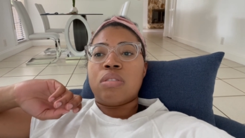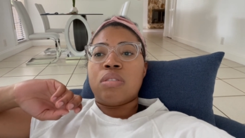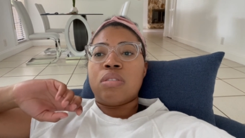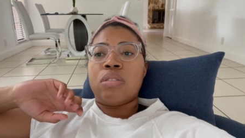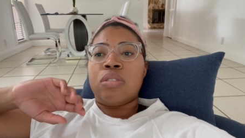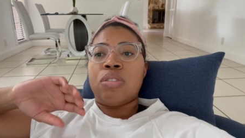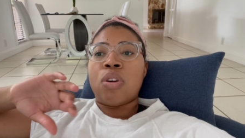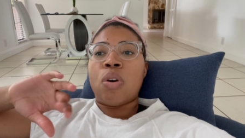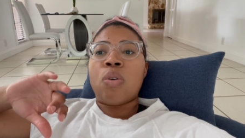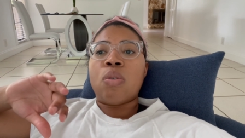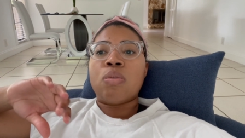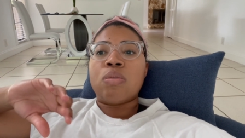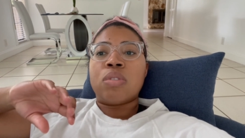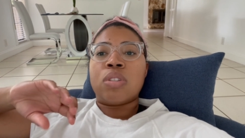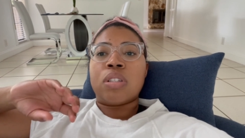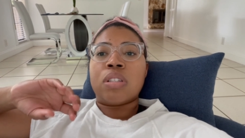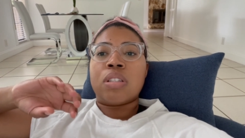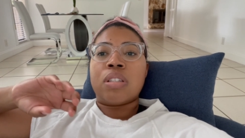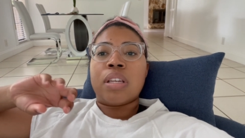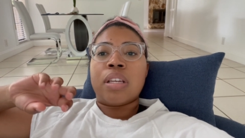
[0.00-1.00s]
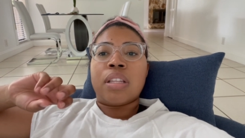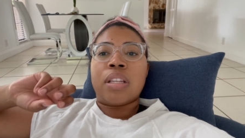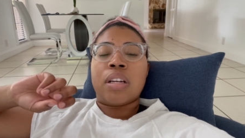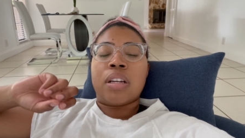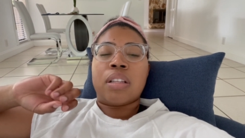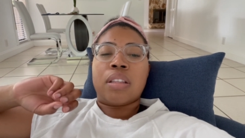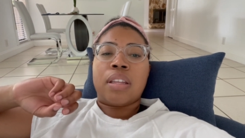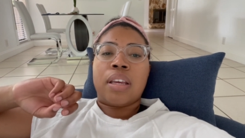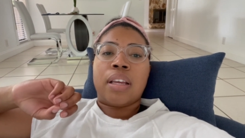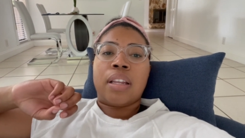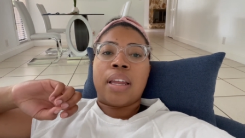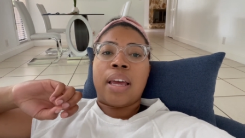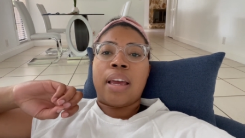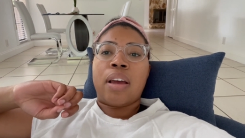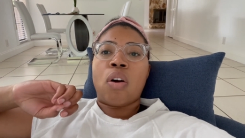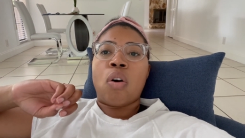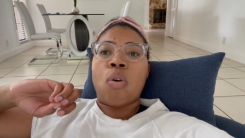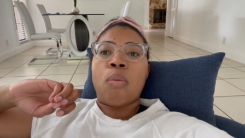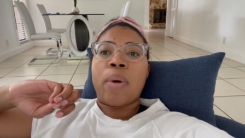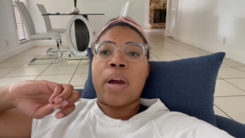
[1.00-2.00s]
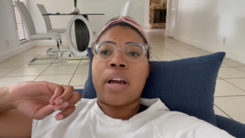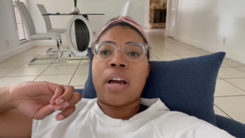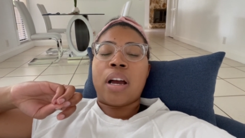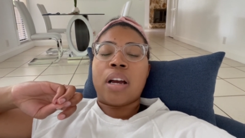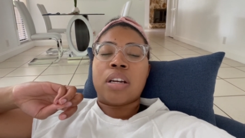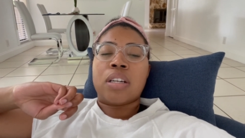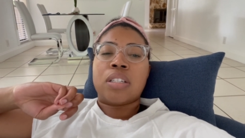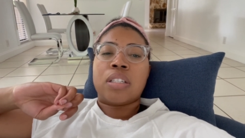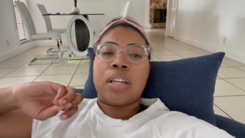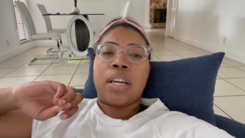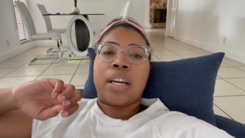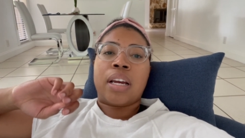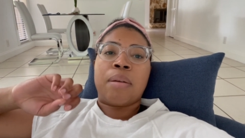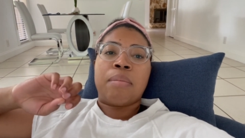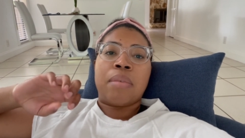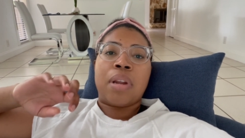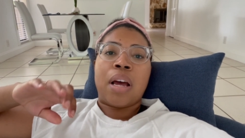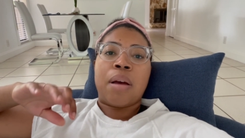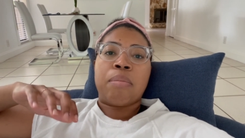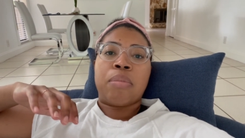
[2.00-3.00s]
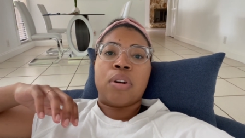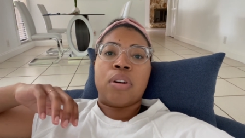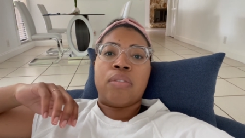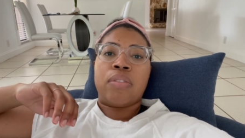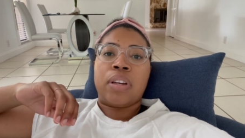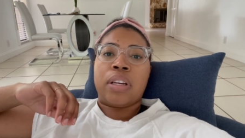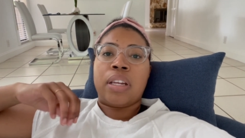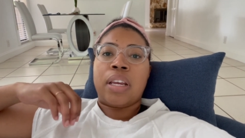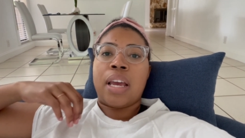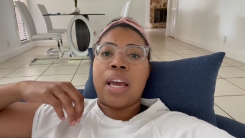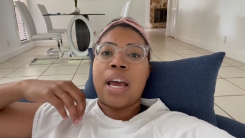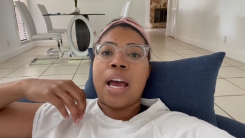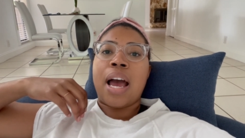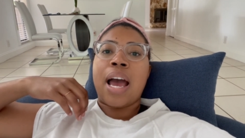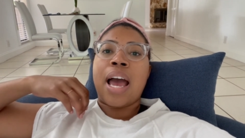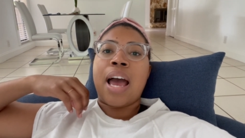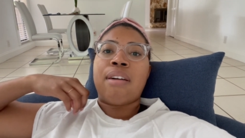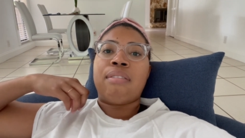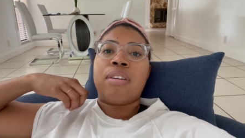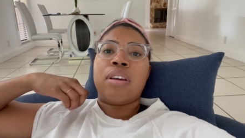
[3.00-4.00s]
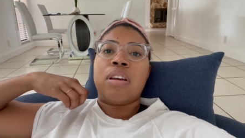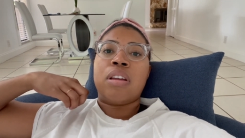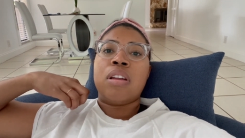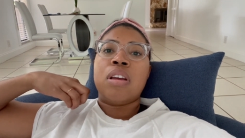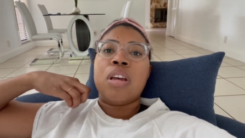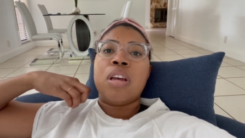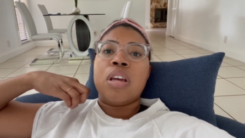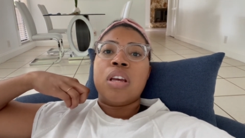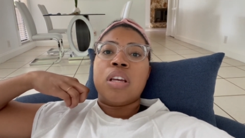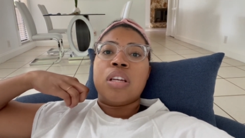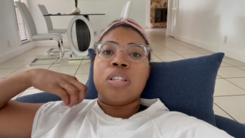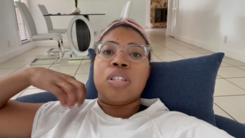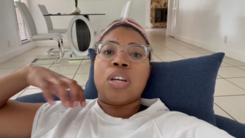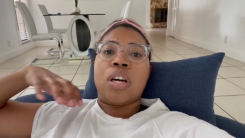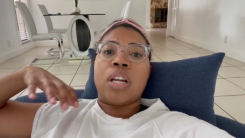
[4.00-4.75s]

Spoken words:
don't just sit there and think like, oh my gosh, like I'm not perfect yet. I haven't done